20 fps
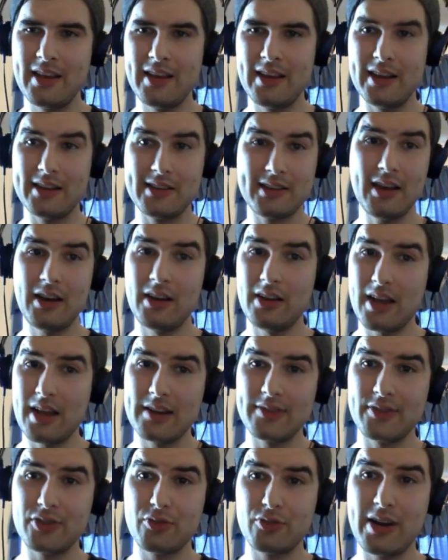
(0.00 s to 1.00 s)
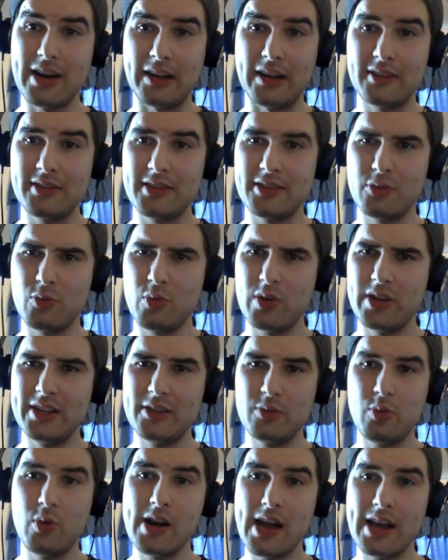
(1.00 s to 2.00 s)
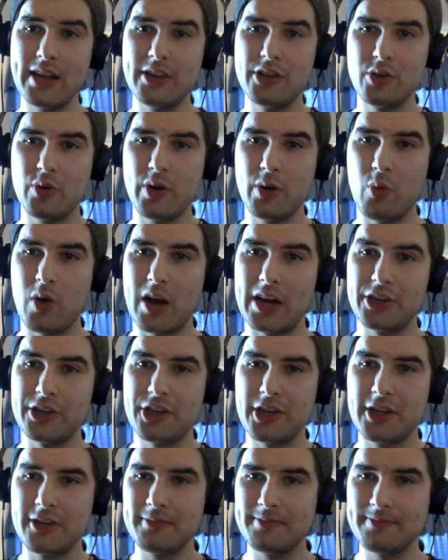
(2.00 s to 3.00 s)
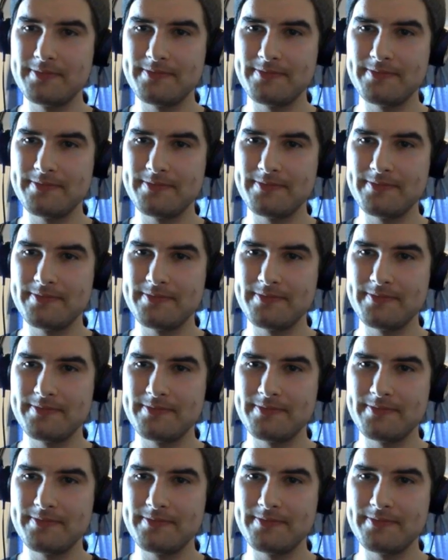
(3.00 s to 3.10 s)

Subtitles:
It's got a lot of strengths. It's one I enjoy watching.